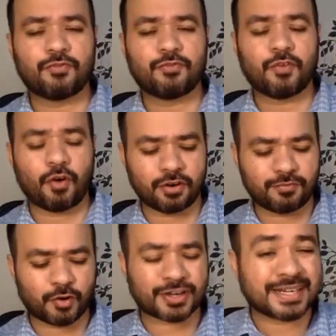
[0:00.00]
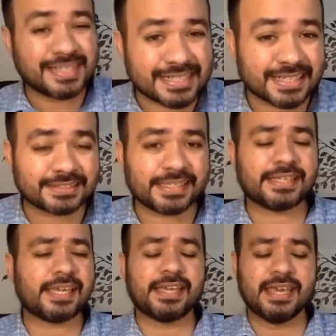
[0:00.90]
for critical
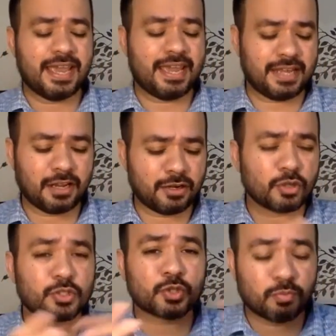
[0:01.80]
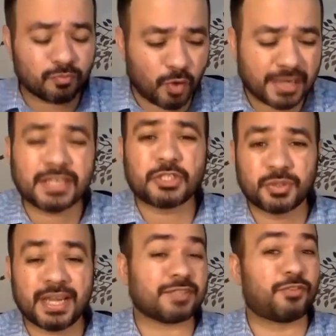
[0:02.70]
thinking, and also working
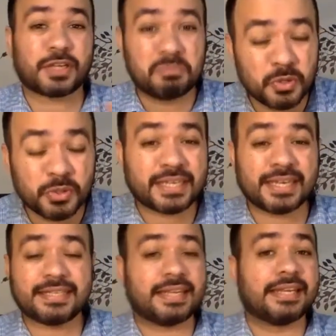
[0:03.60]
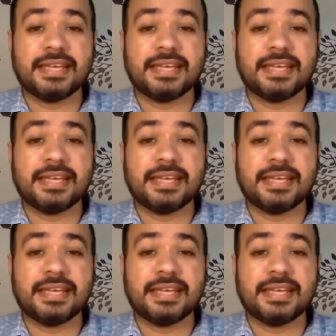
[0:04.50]
together for communicating,